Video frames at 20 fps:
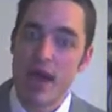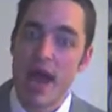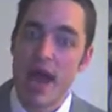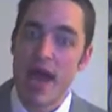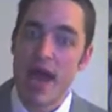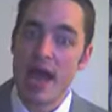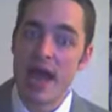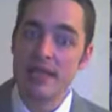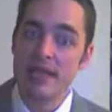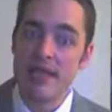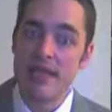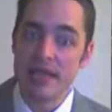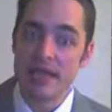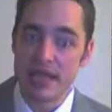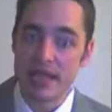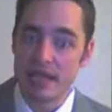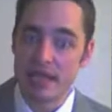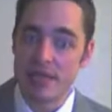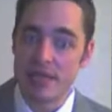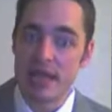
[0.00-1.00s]
and
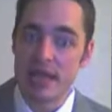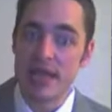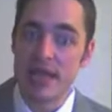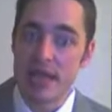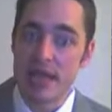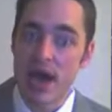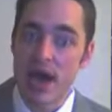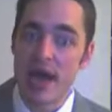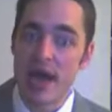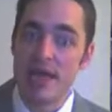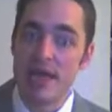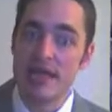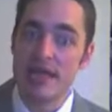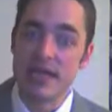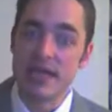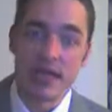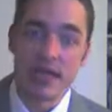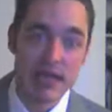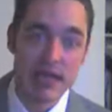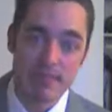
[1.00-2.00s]
they get high and
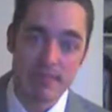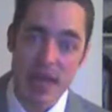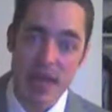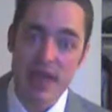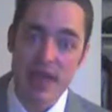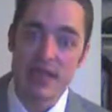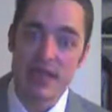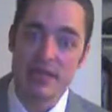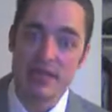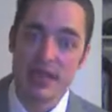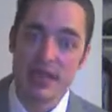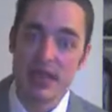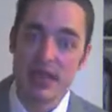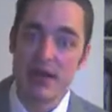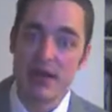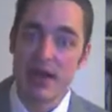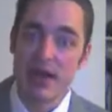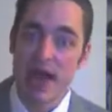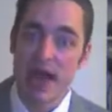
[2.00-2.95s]
they get back in there,